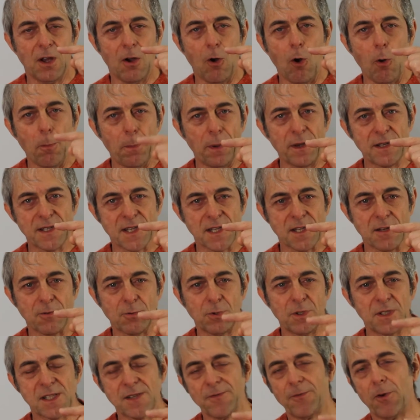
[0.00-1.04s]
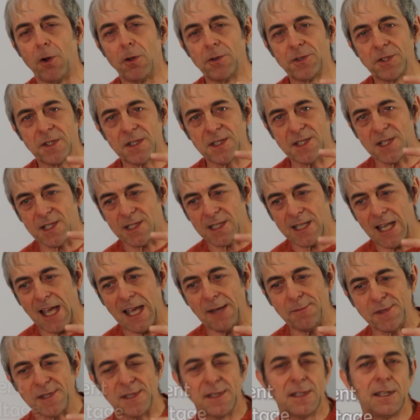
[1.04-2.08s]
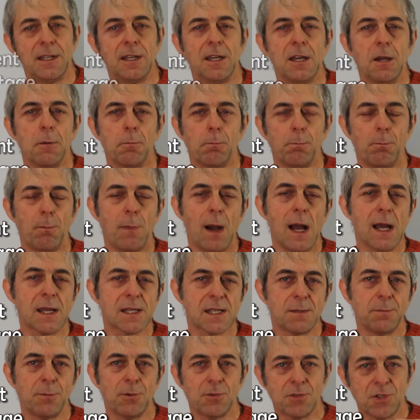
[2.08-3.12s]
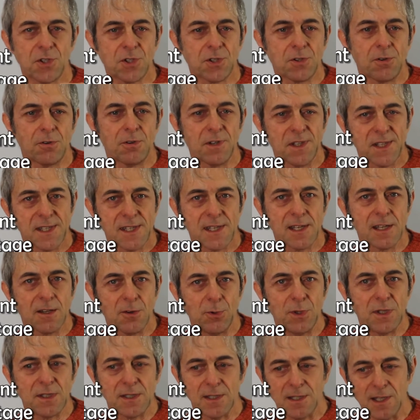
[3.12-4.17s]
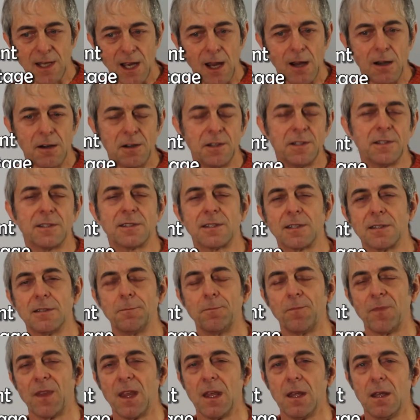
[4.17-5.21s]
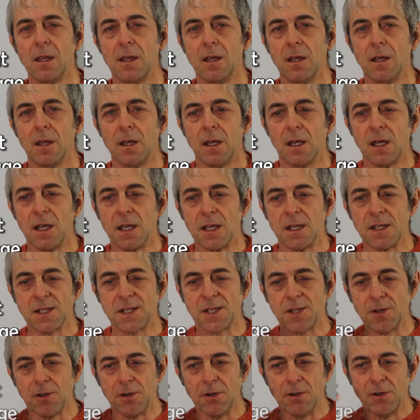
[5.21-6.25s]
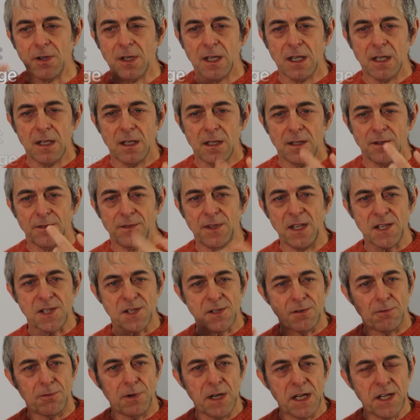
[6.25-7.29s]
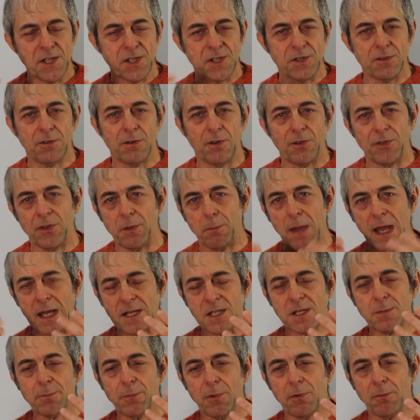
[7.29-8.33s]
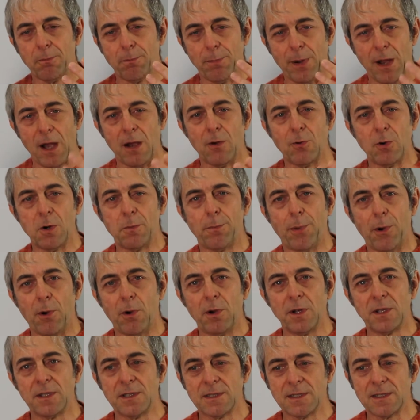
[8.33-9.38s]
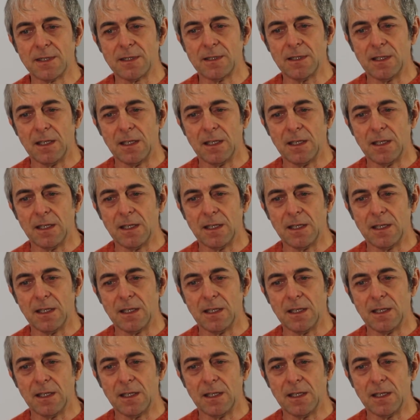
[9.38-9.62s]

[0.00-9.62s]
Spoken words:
open circuit voltage times the maximum short circuit current. So this ratio, the maximum power point